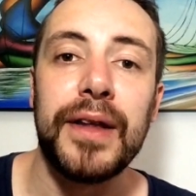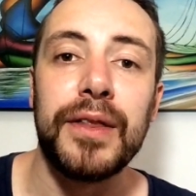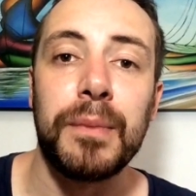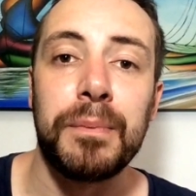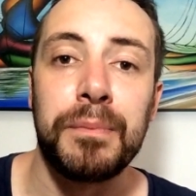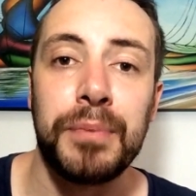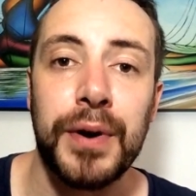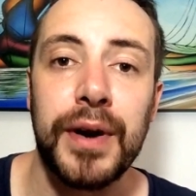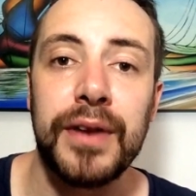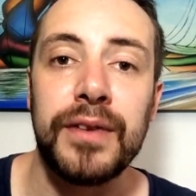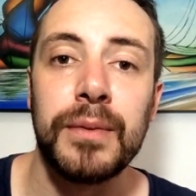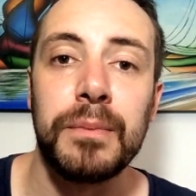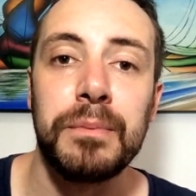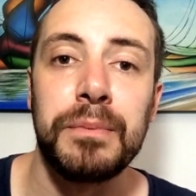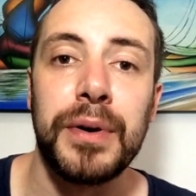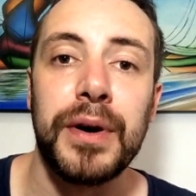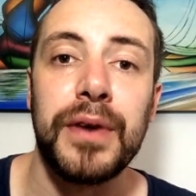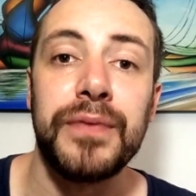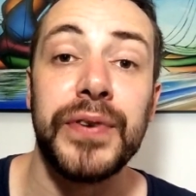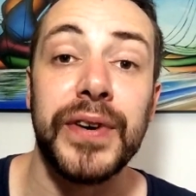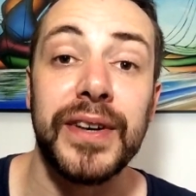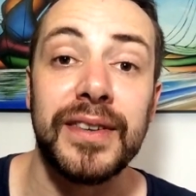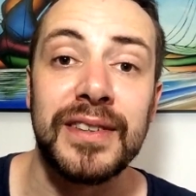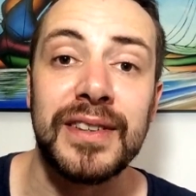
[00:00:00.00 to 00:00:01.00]
the present
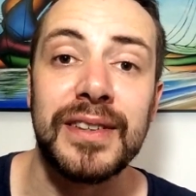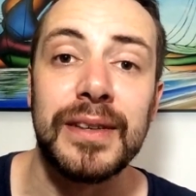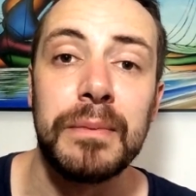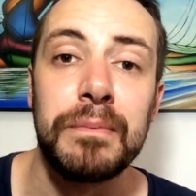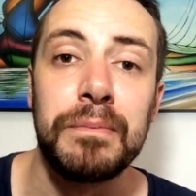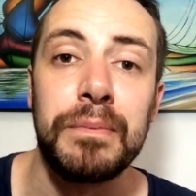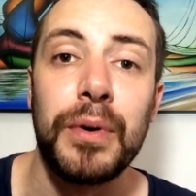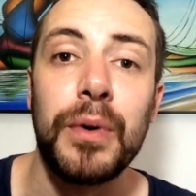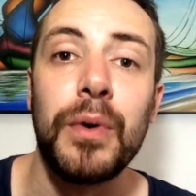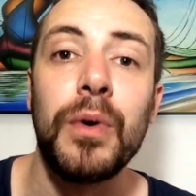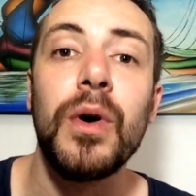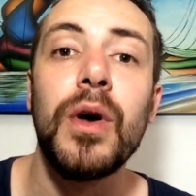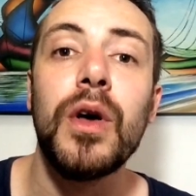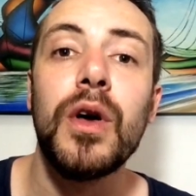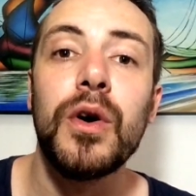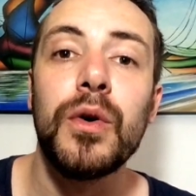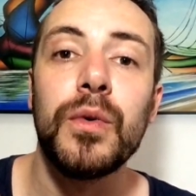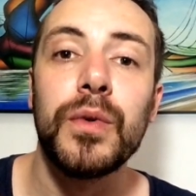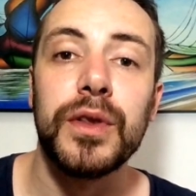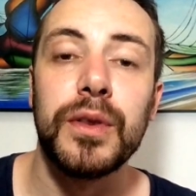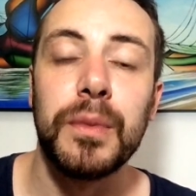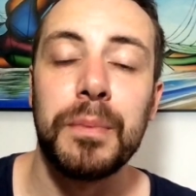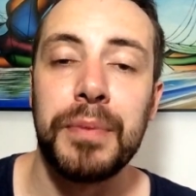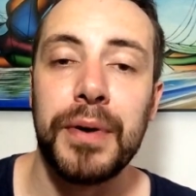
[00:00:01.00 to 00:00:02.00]
perfect simple
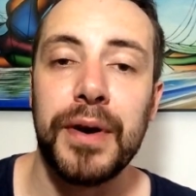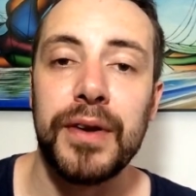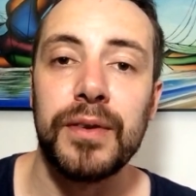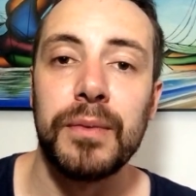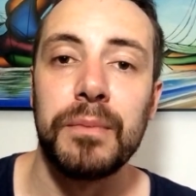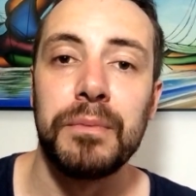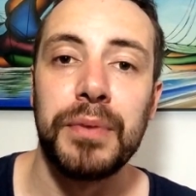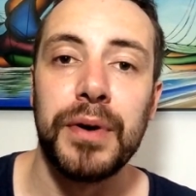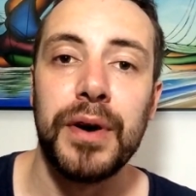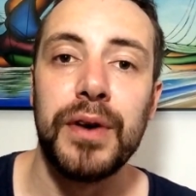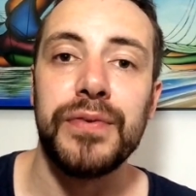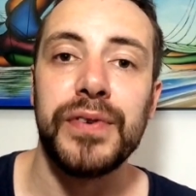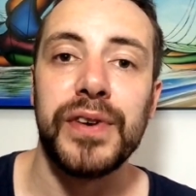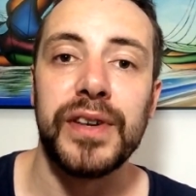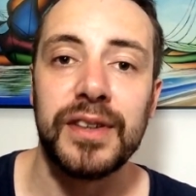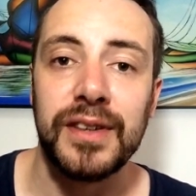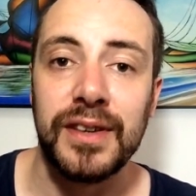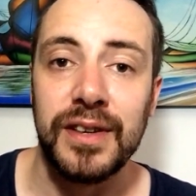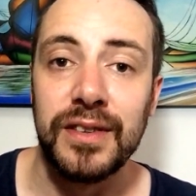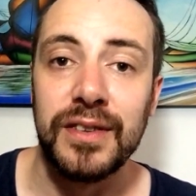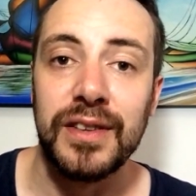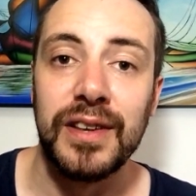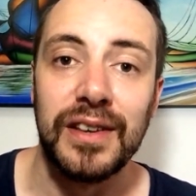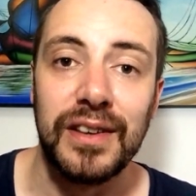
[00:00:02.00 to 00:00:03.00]
with the present perfect
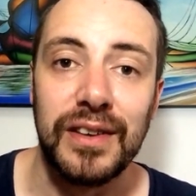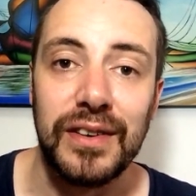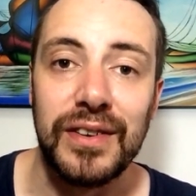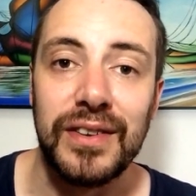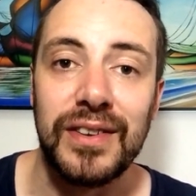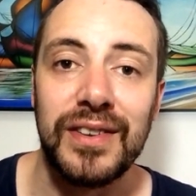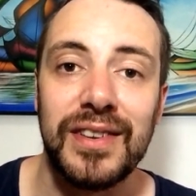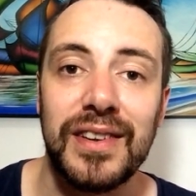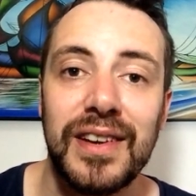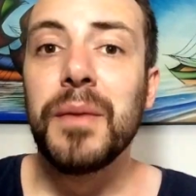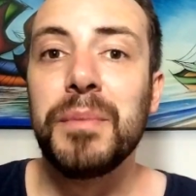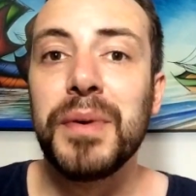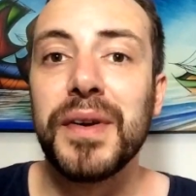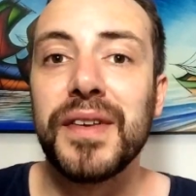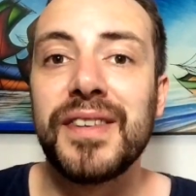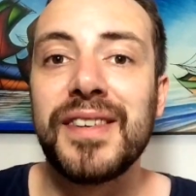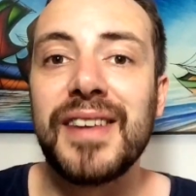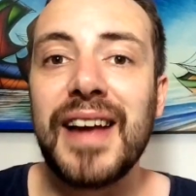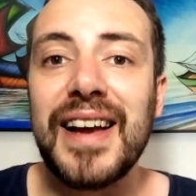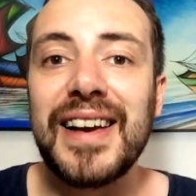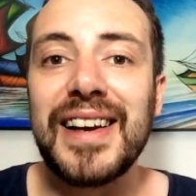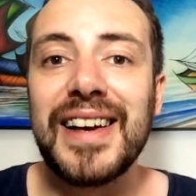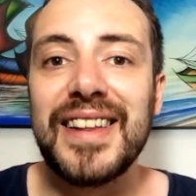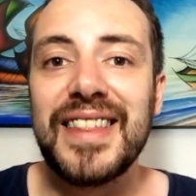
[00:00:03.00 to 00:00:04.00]
continuous. But
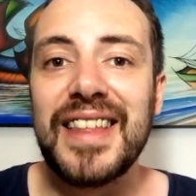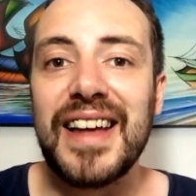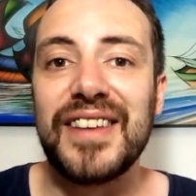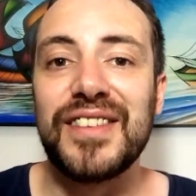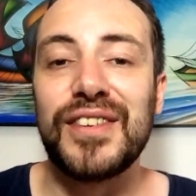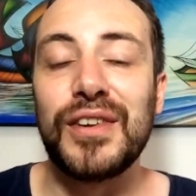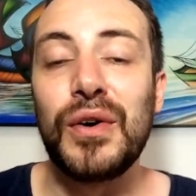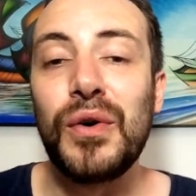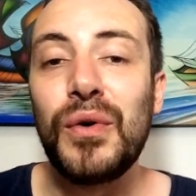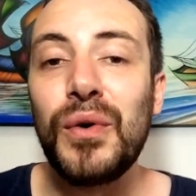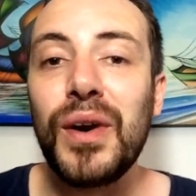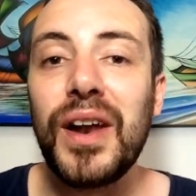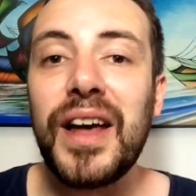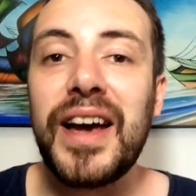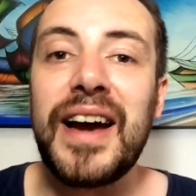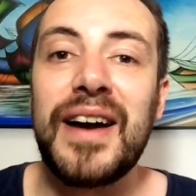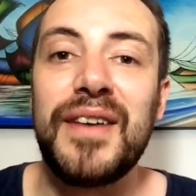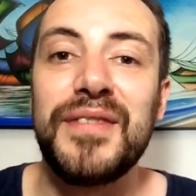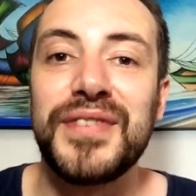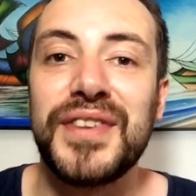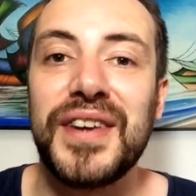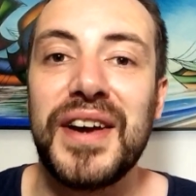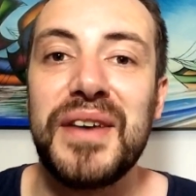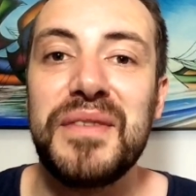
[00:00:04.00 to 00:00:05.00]
sadly, that's all I
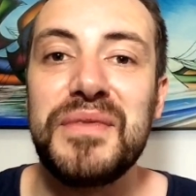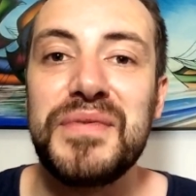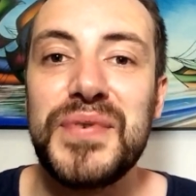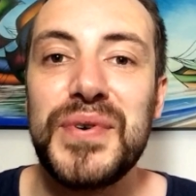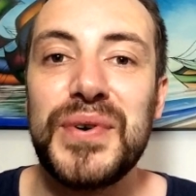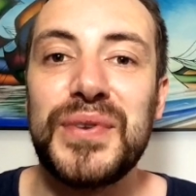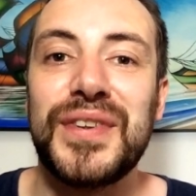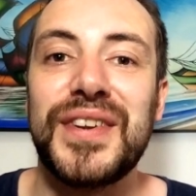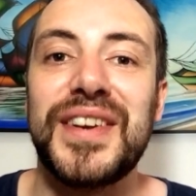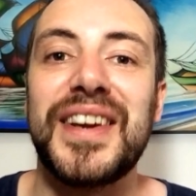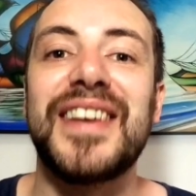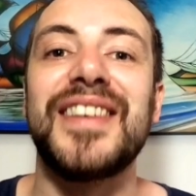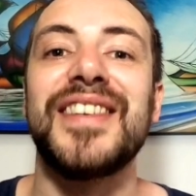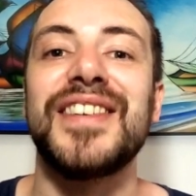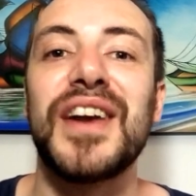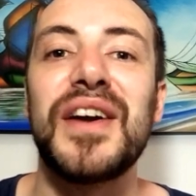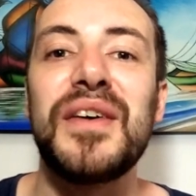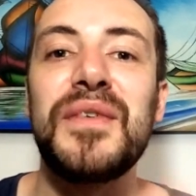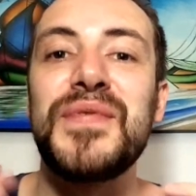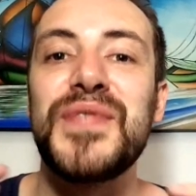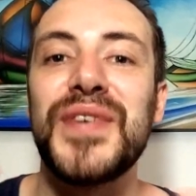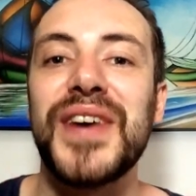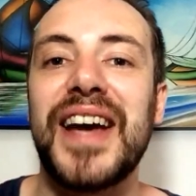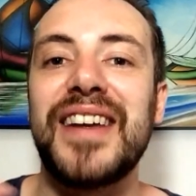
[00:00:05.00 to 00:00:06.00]
have time for today. So
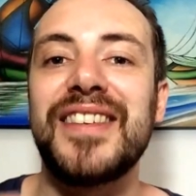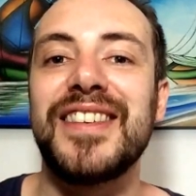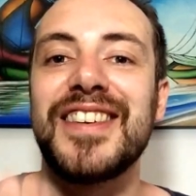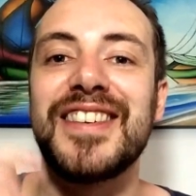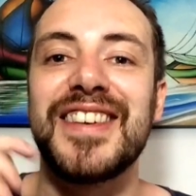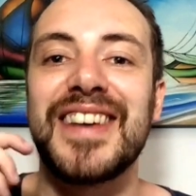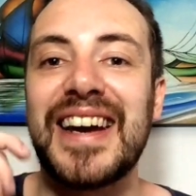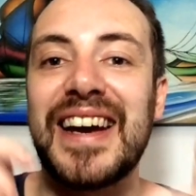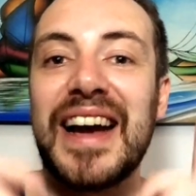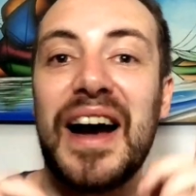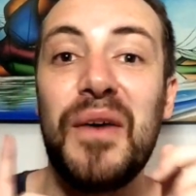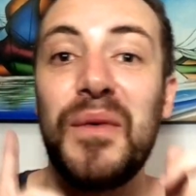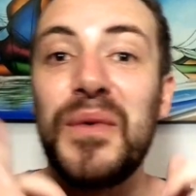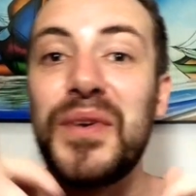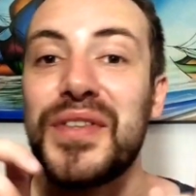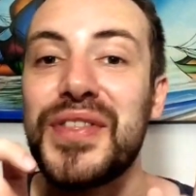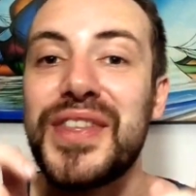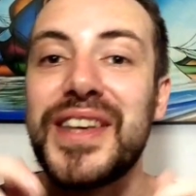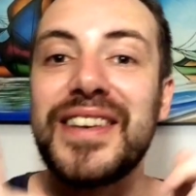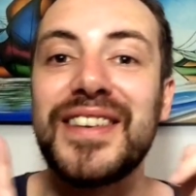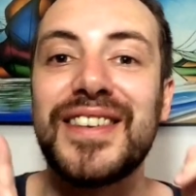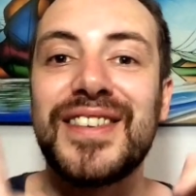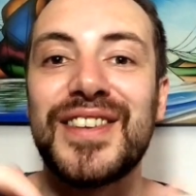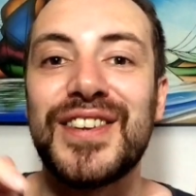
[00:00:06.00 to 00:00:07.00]
don't forget to check out one of
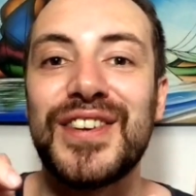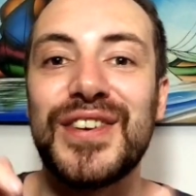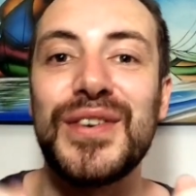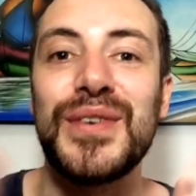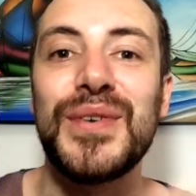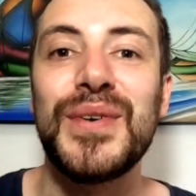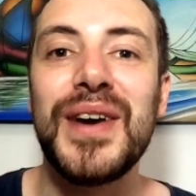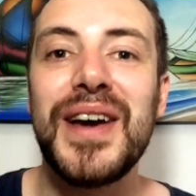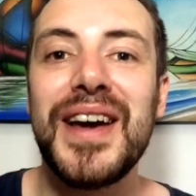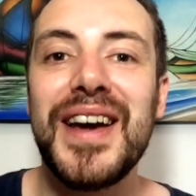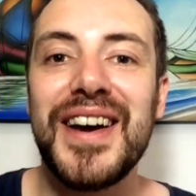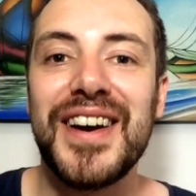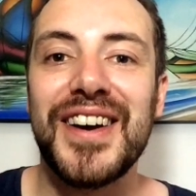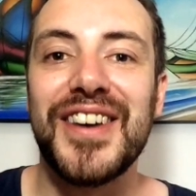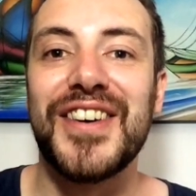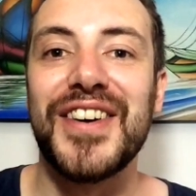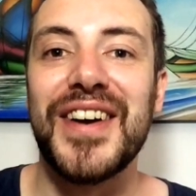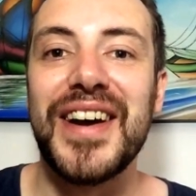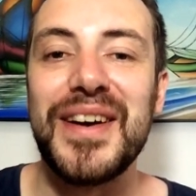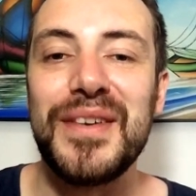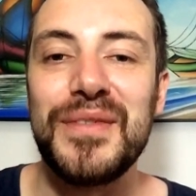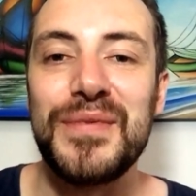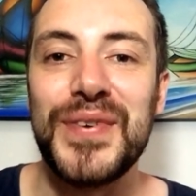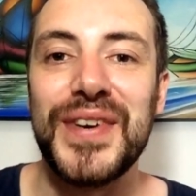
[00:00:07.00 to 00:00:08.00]
these 2
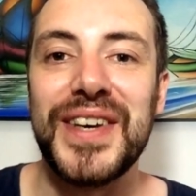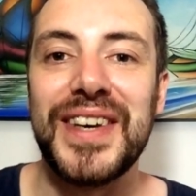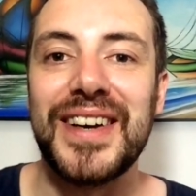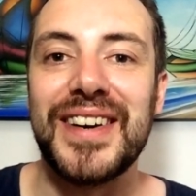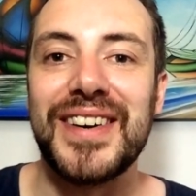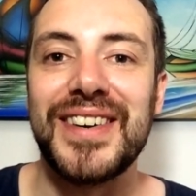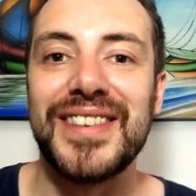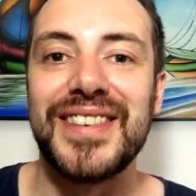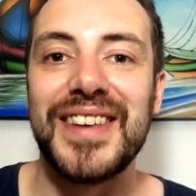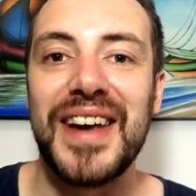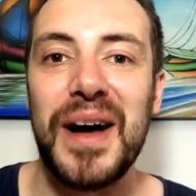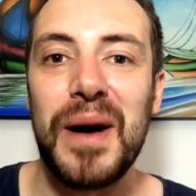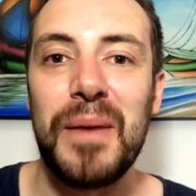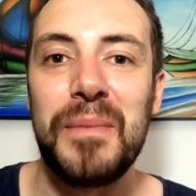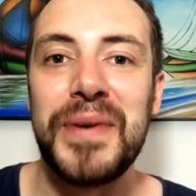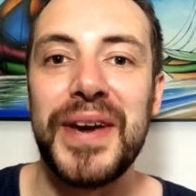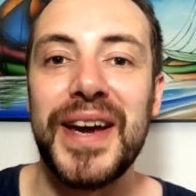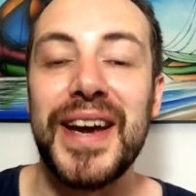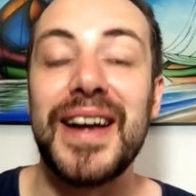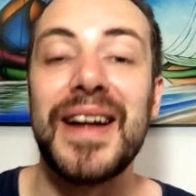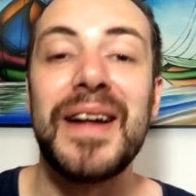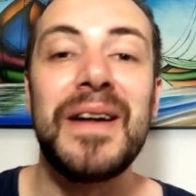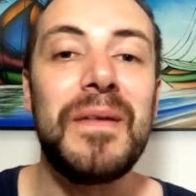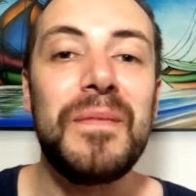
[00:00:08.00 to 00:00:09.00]
great videos up
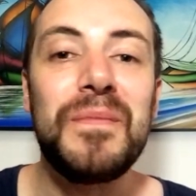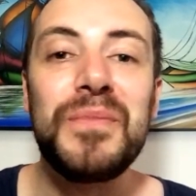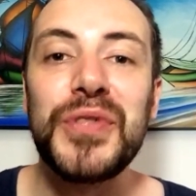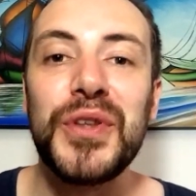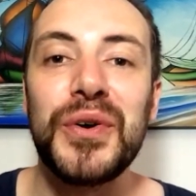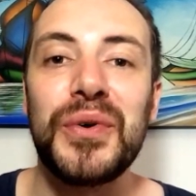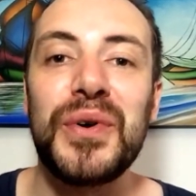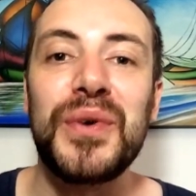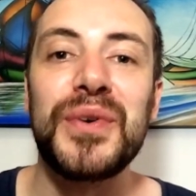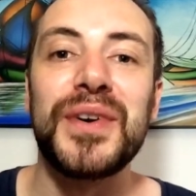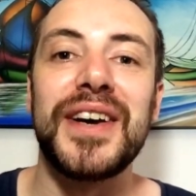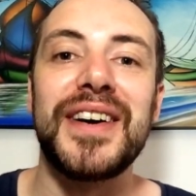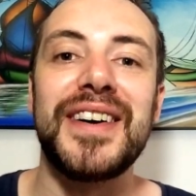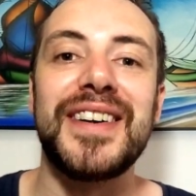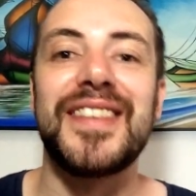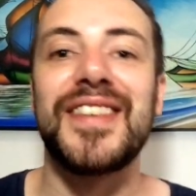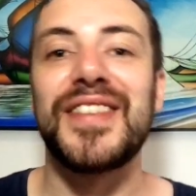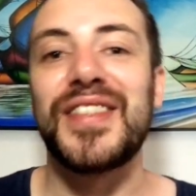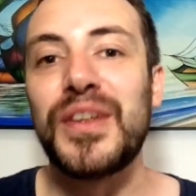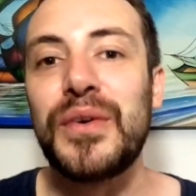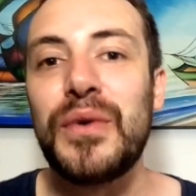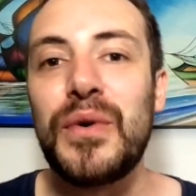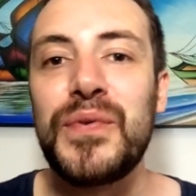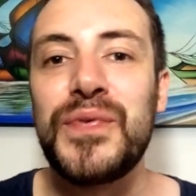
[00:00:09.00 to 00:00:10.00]
here. They're all good,
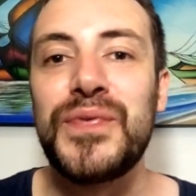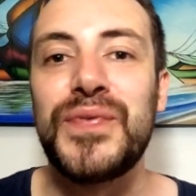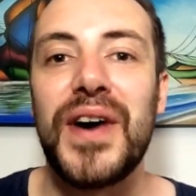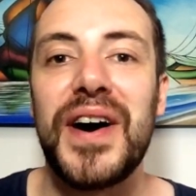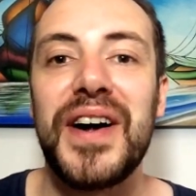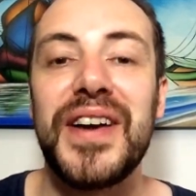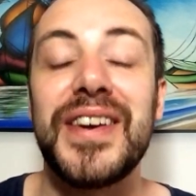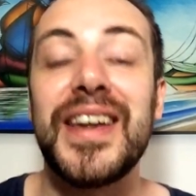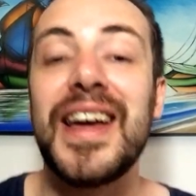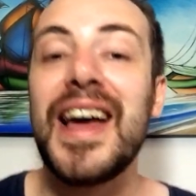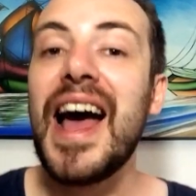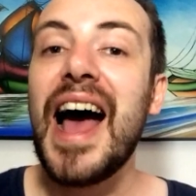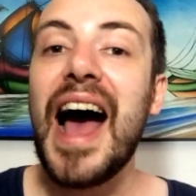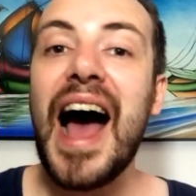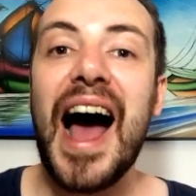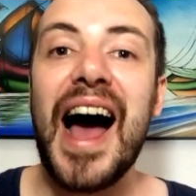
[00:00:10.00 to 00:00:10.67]
they're all fun.